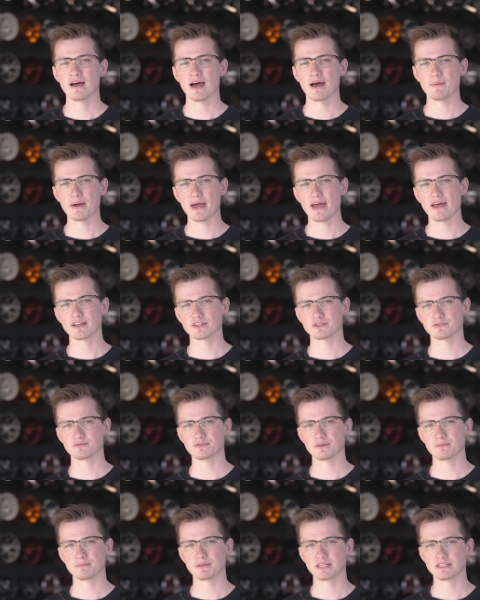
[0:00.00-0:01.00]
I'm Alex from
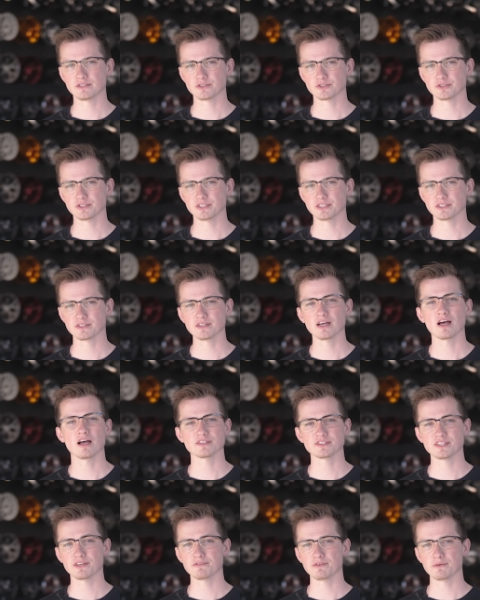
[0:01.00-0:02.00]
Fitment Industries.
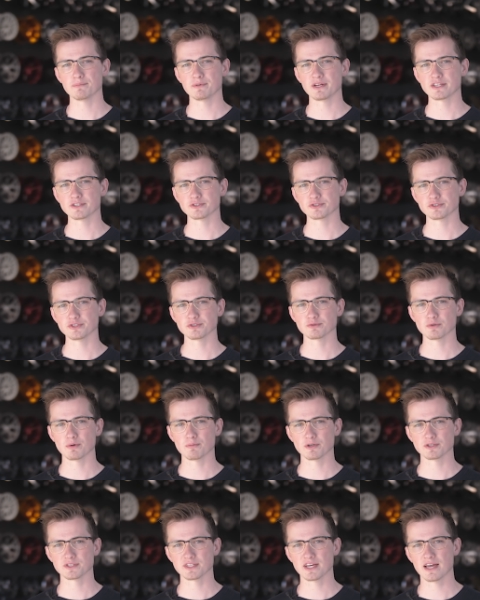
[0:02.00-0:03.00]
I'll say Fitment Industries one
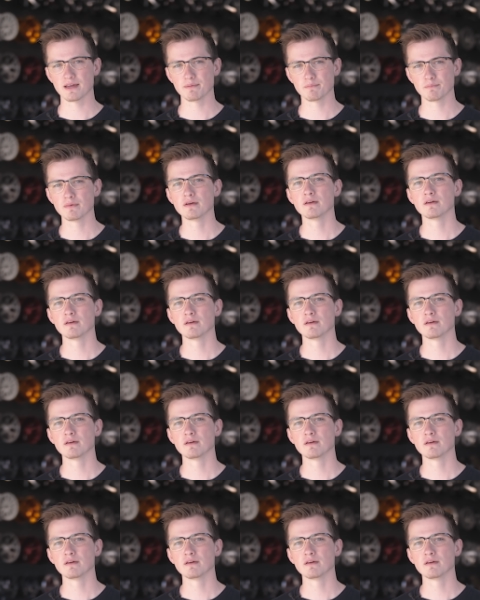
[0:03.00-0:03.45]
more time.